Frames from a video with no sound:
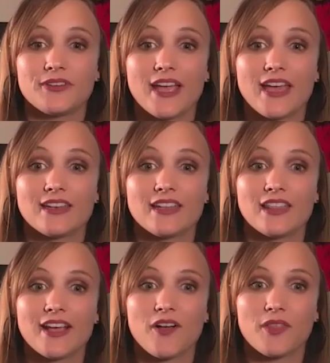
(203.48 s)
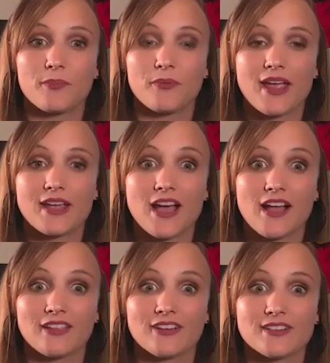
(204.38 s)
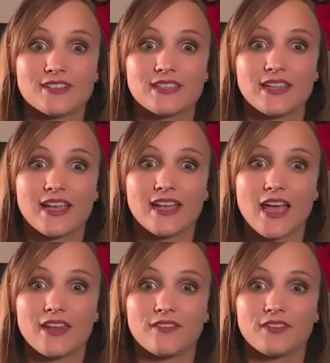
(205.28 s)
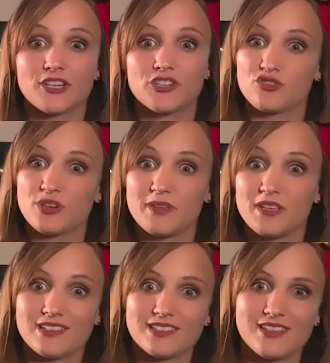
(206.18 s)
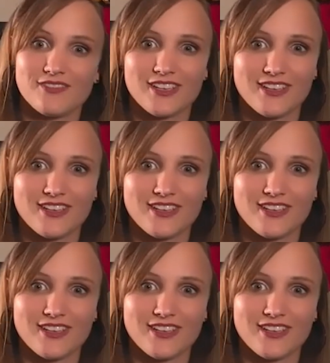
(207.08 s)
And like all the bright colors and like kind of like trippiness of it.